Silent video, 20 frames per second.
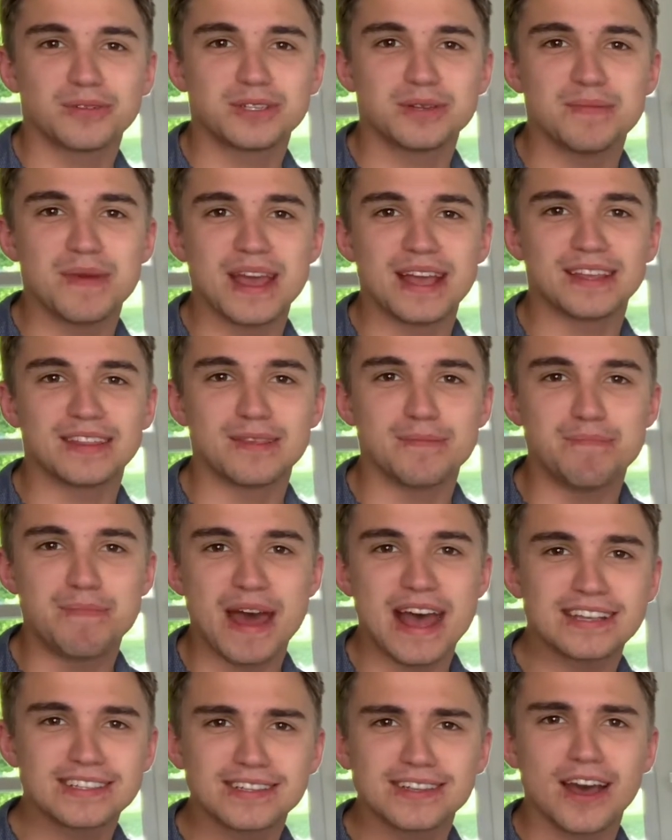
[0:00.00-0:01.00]
to make the
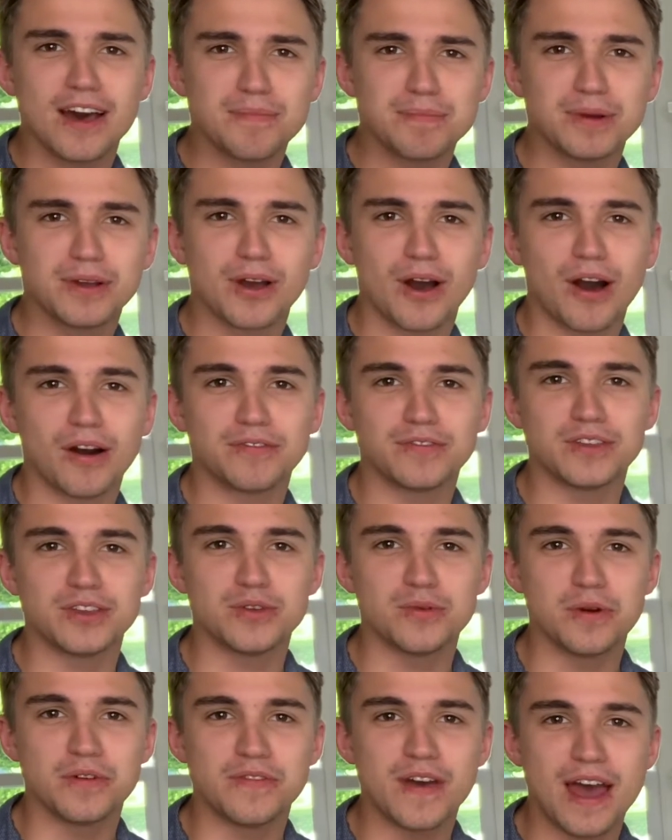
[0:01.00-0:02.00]
best cup of coffee
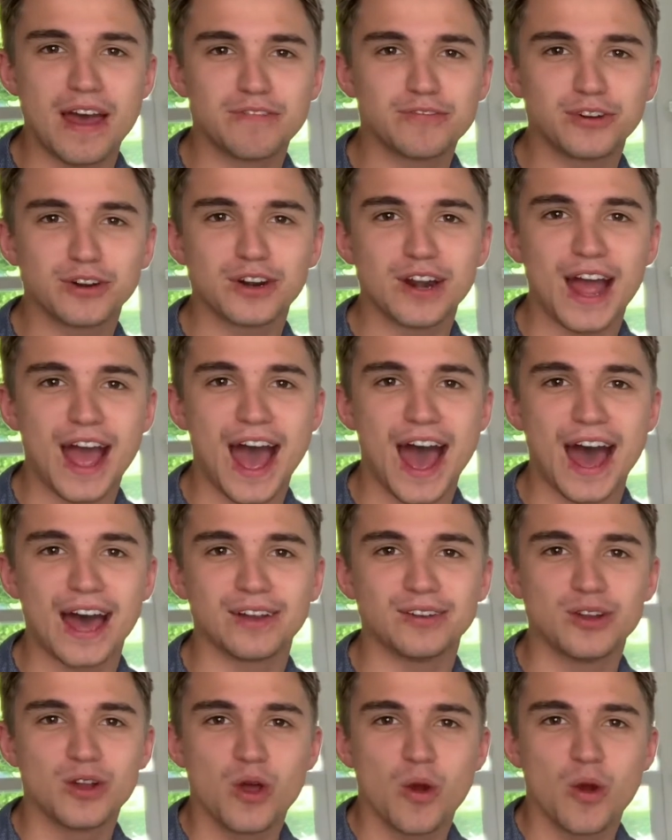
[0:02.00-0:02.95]
you have ever had